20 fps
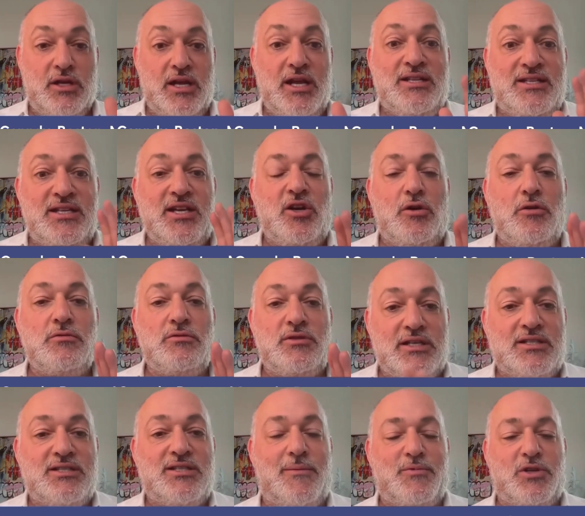until
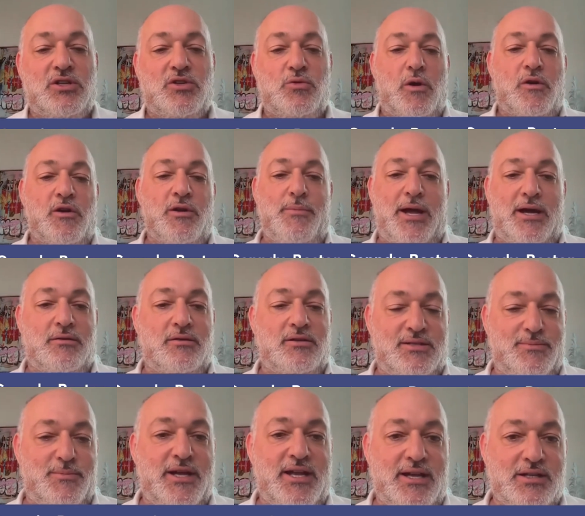there's something to worry about,
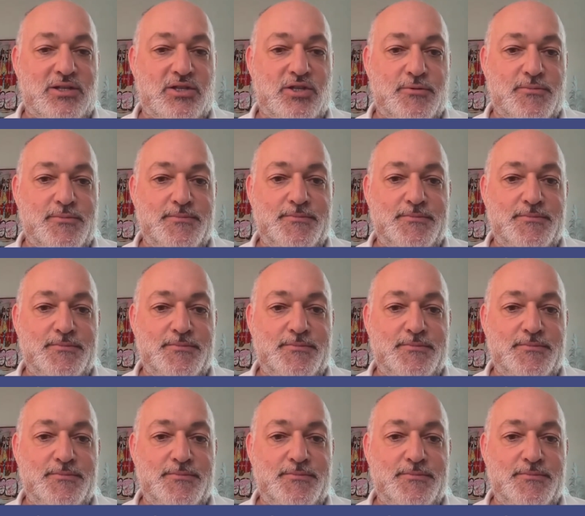is my answer.